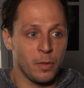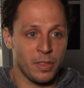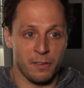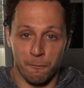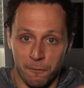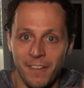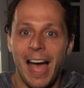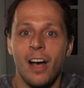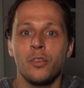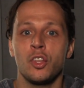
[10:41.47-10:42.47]
like
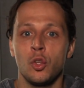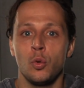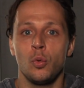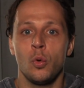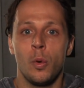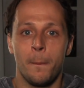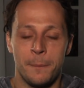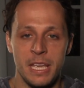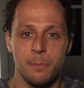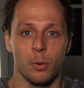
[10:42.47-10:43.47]
value
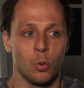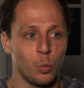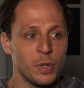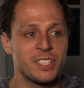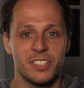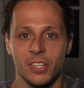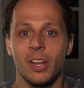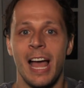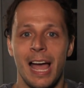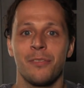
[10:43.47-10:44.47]
people, we still
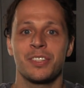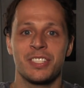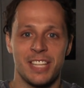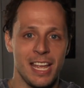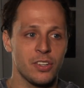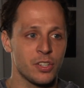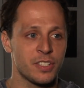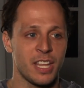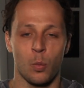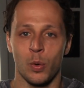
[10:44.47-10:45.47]
have standards
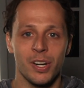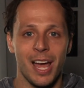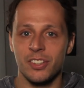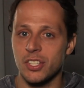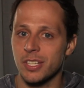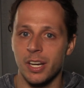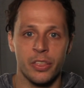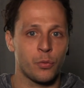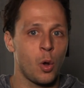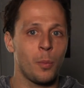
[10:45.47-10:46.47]
that we're not just going to
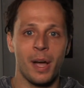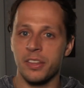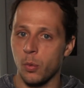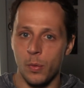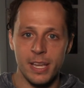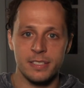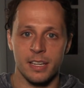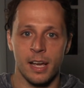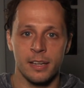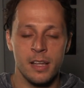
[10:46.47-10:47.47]
throw by the
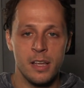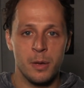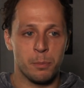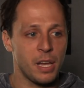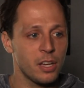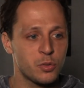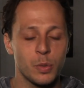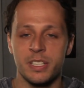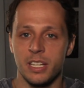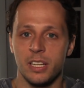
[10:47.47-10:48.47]
wayside because we're
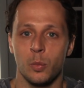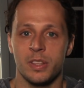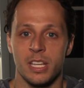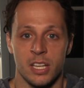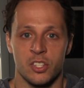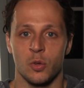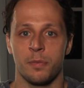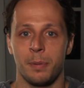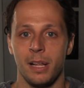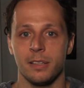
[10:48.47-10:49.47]
dealing with the issue of
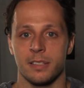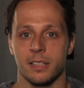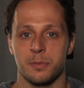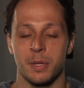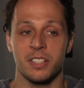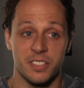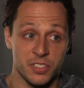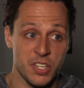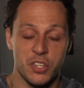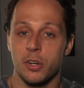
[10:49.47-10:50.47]
politics, because there's
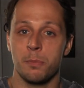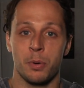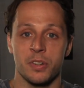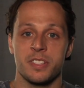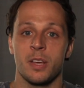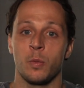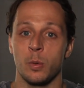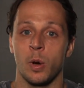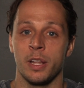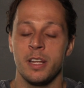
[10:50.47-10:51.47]
a certain person that we
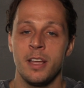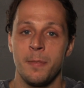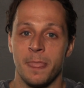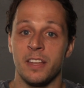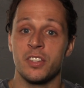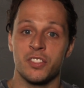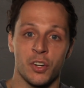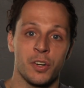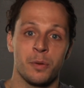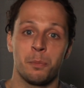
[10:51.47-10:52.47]
want in a
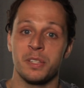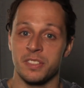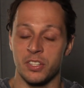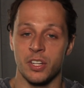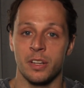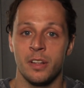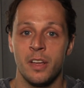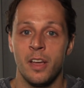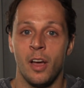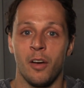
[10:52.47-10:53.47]
certain position
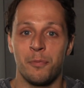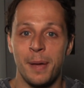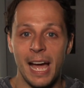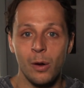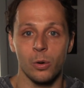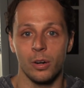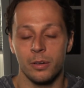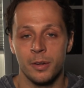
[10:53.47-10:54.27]
of power.